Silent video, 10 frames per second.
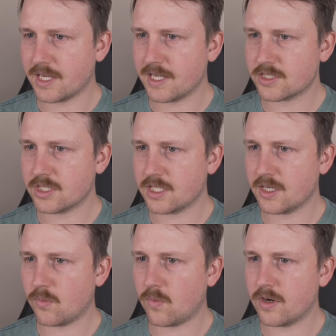I actually kind
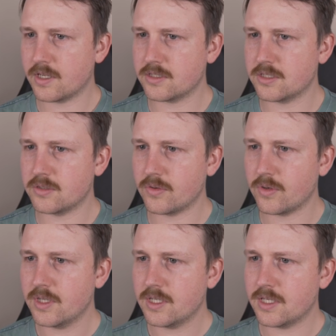of wanted to,
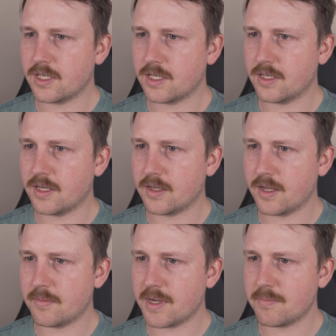
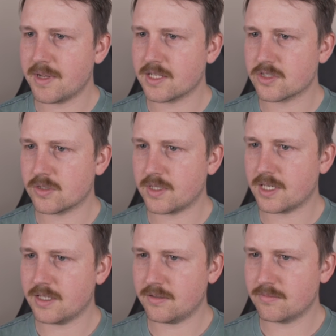I might make it so that
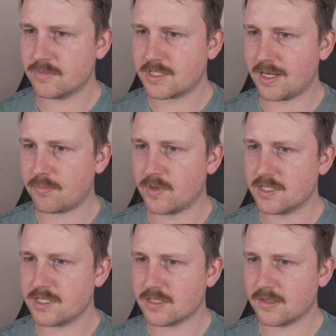it
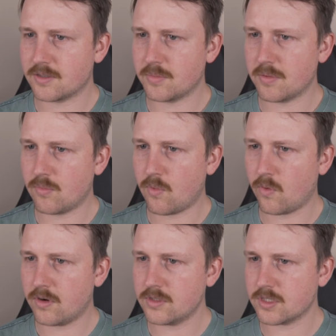separates these a little bit
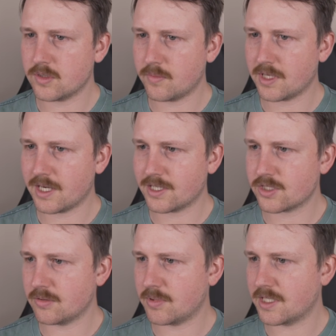more so that we can
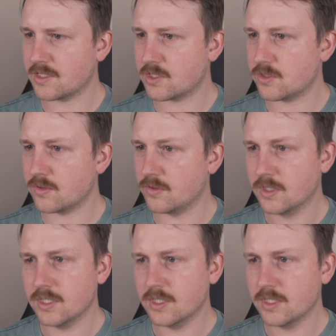actually begin to,